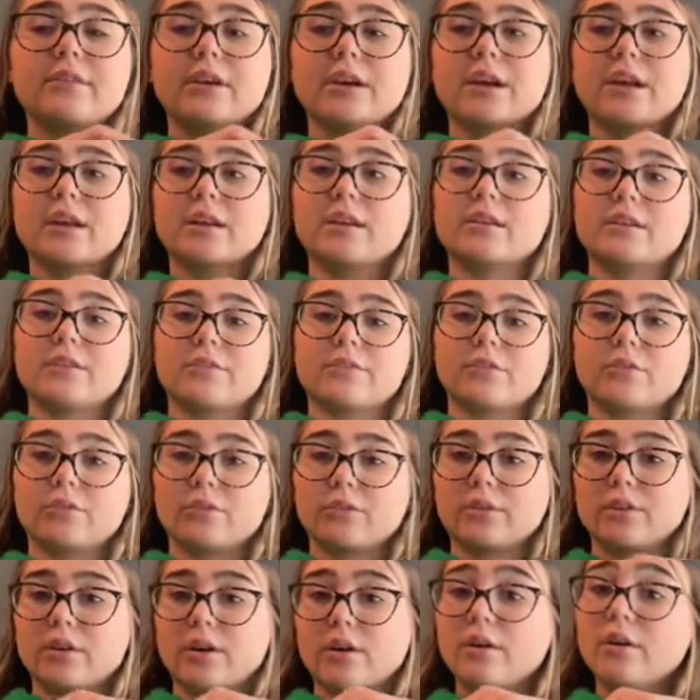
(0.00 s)
I got a different
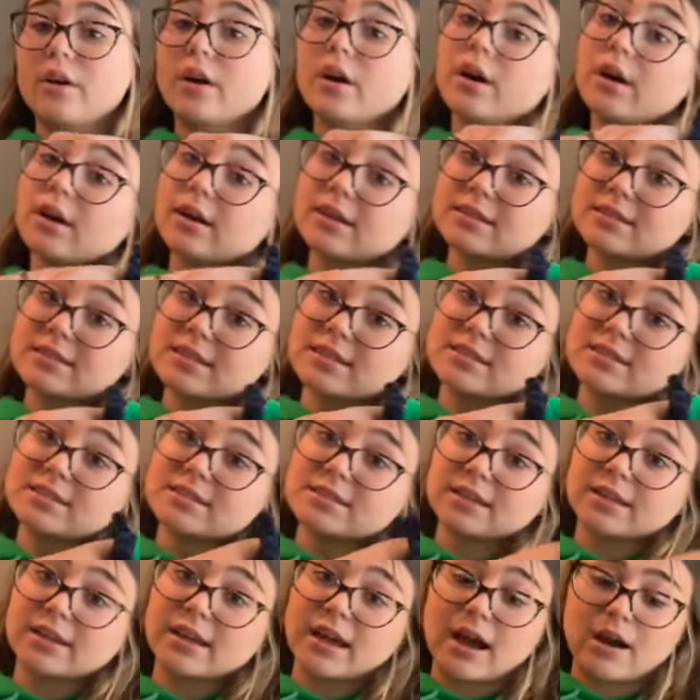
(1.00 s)
one though, because this is
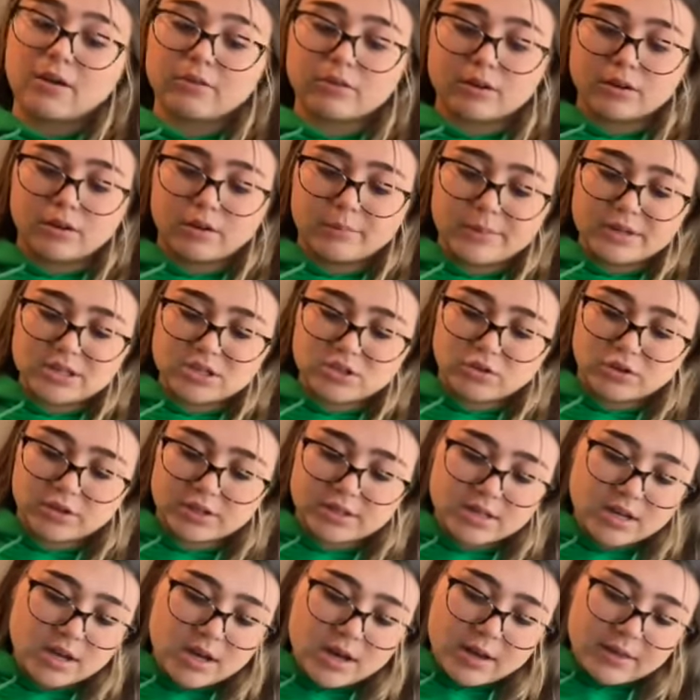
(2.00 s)
like out in all my
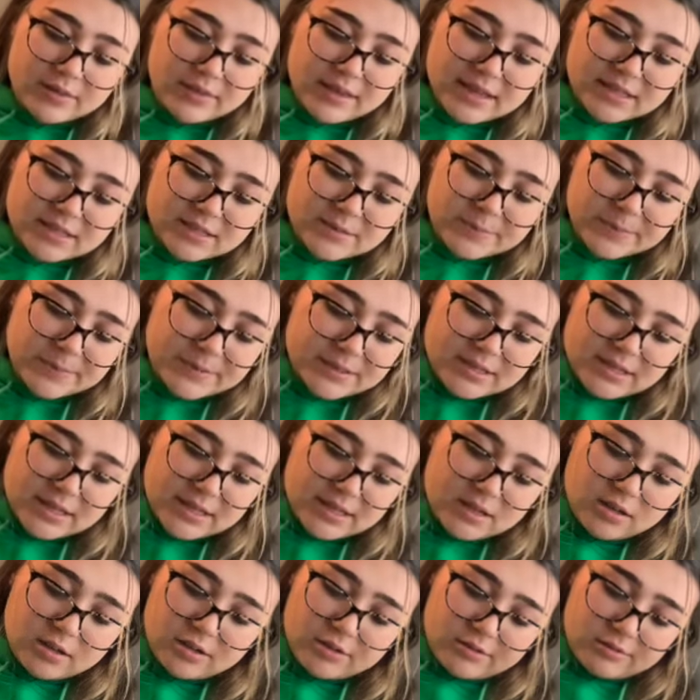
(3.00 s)
stores. That's
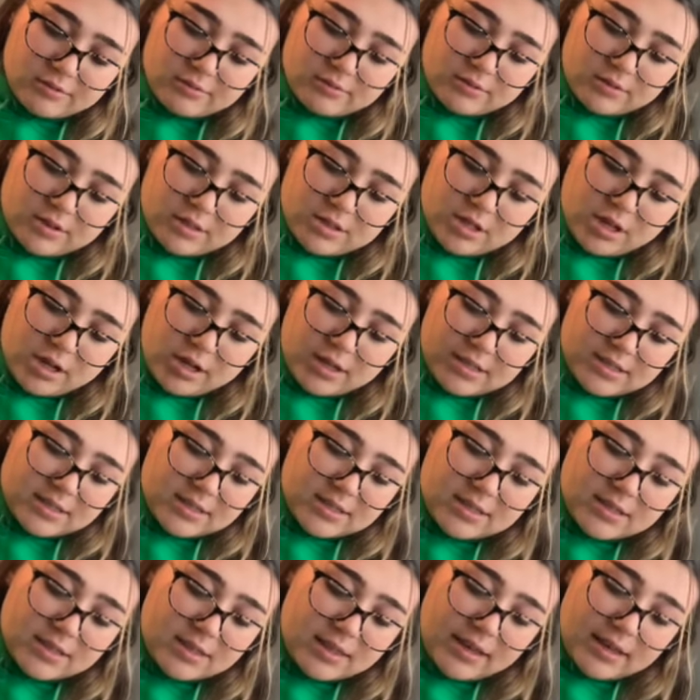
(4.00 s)
beside, or the
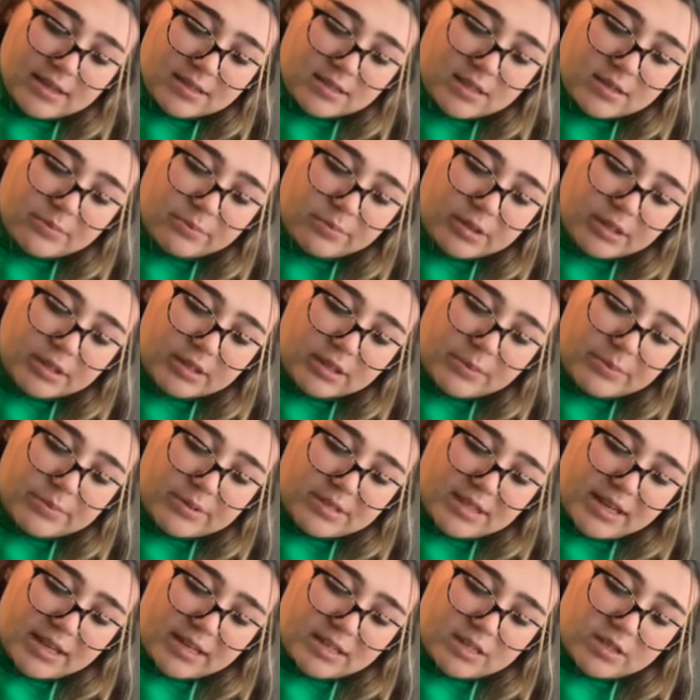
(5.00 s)
Targets, that's completely
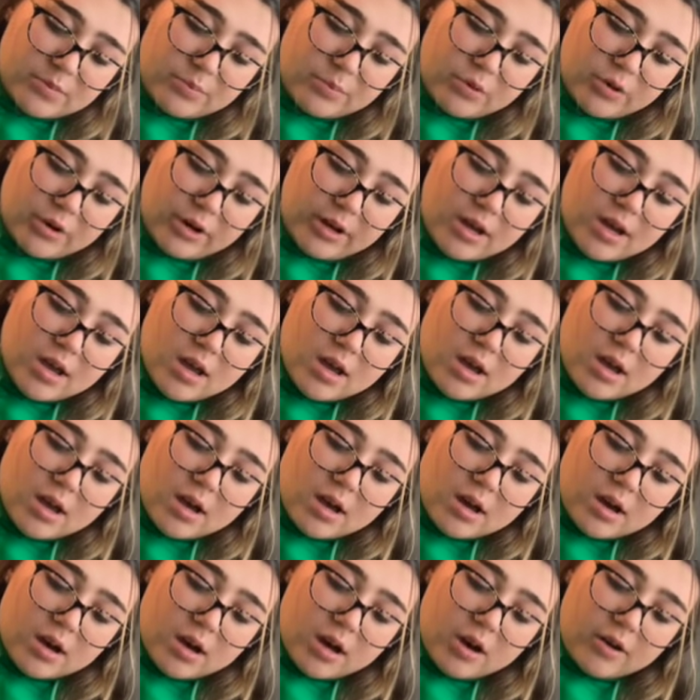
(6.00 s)
besides the point.
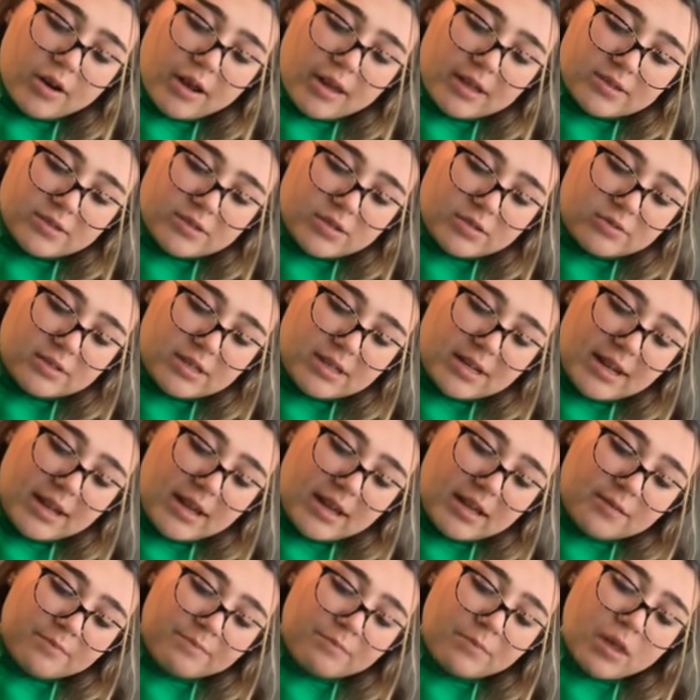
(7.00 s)
Okay, so
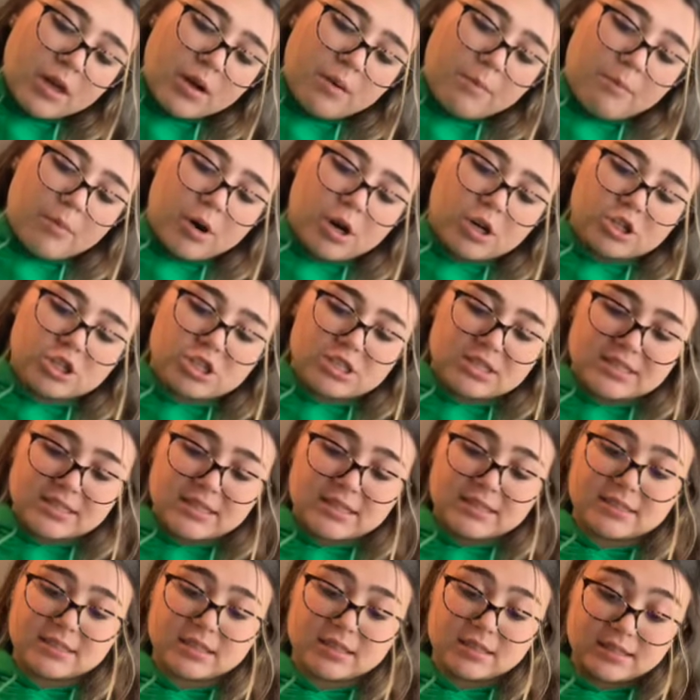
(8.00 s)
today, March
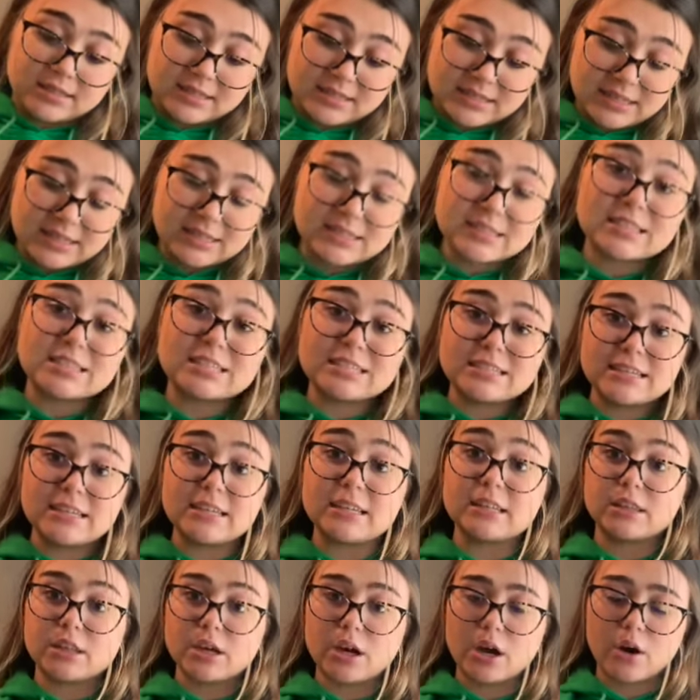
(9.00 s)

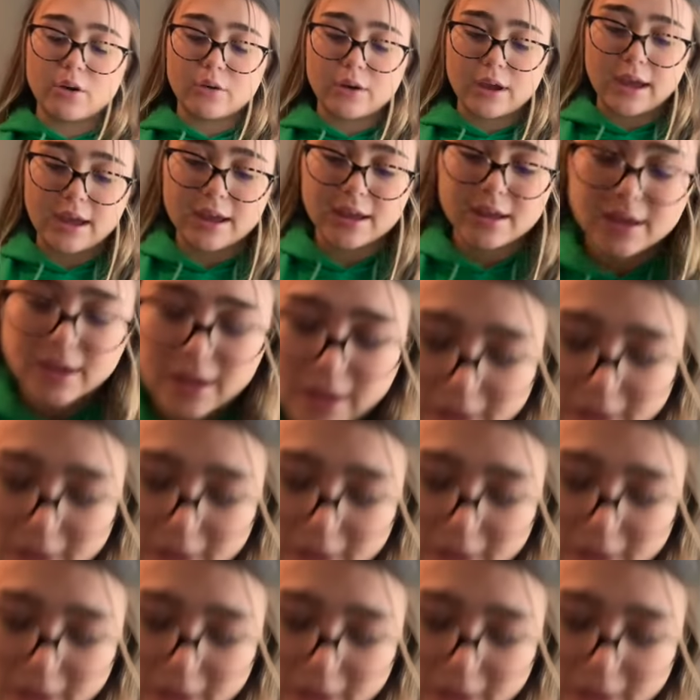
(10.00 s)
16th, okay?